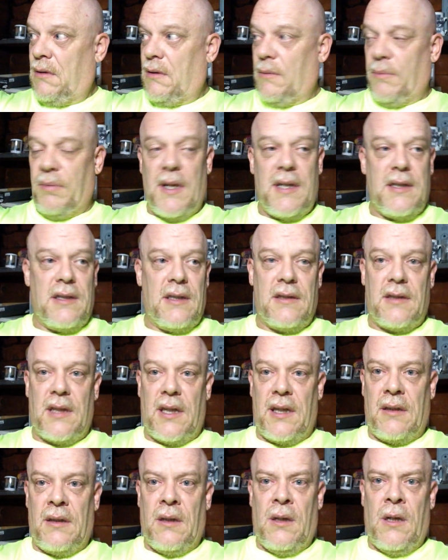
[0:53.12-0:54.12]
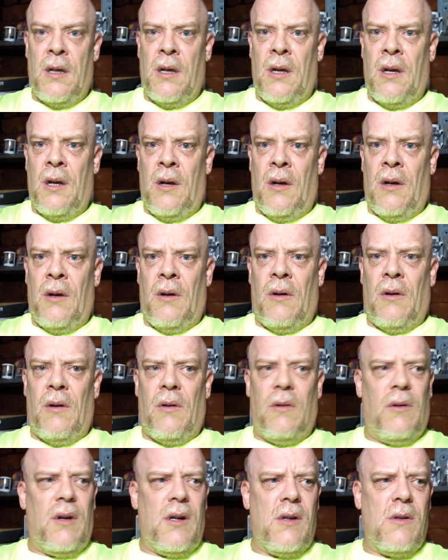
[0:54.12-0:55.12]
the president's like
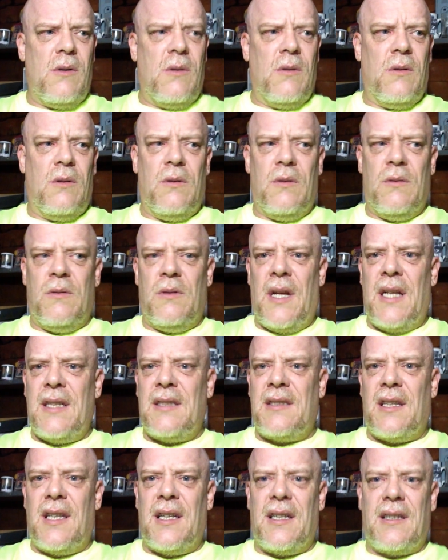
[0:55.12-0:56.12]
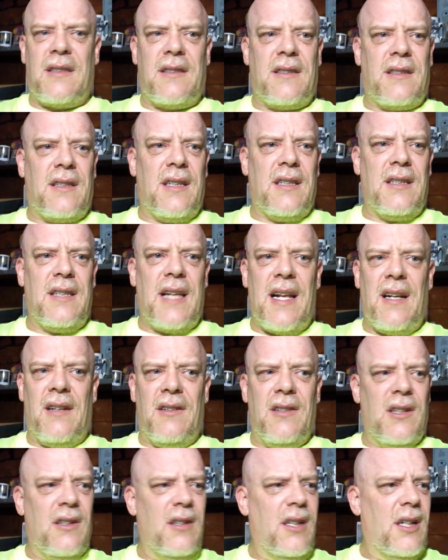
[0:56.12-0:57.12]
oh that's like isn't that a
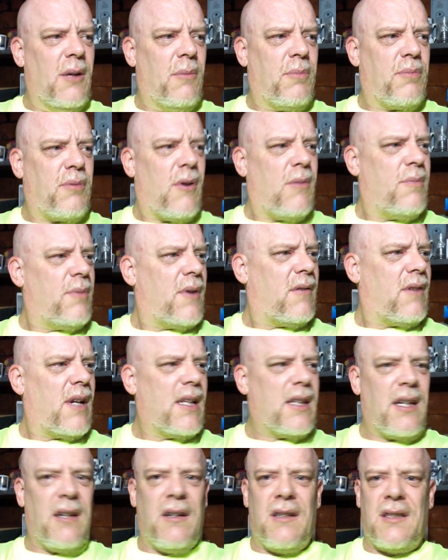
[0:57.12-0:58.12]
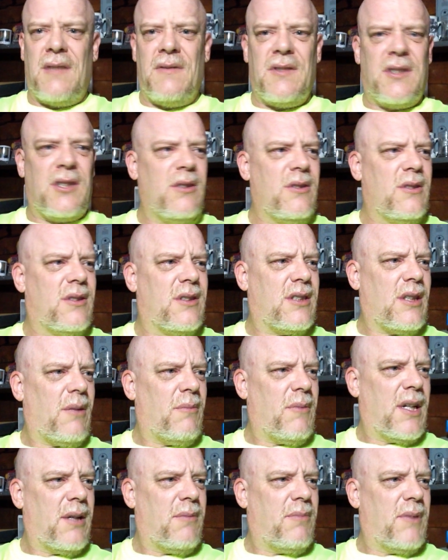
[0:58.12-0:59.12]
little inappropriate right there or something? Shouldn't
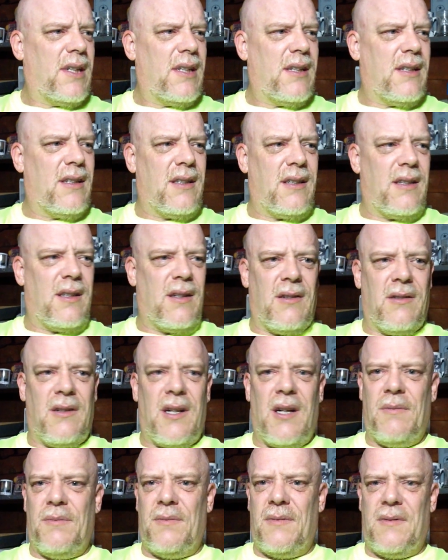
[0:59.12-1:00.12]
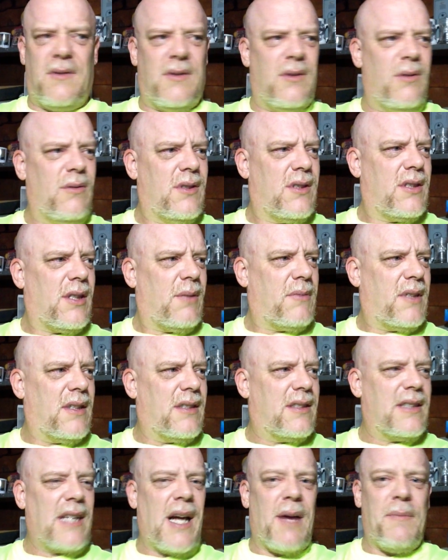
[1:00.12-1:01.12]
somebody be, you know, help doing something to
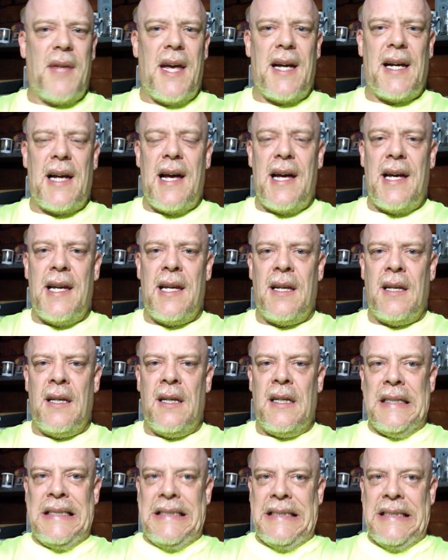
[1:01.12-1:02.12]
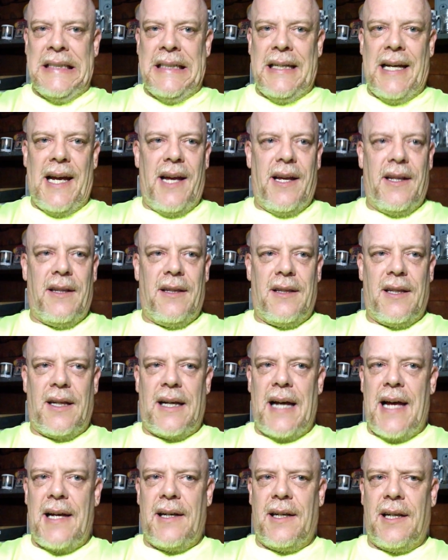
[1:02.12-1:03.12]
stop that guy? And the
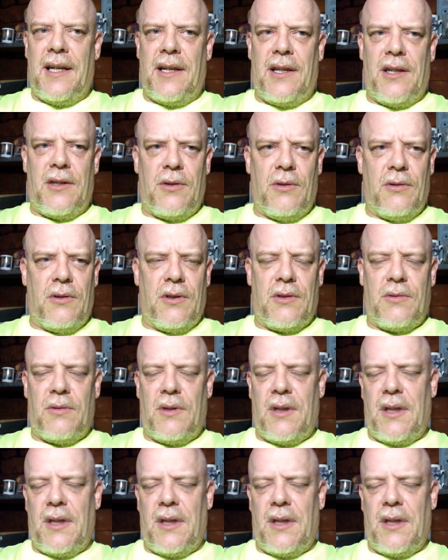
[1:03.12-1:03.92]
guy leading the tour is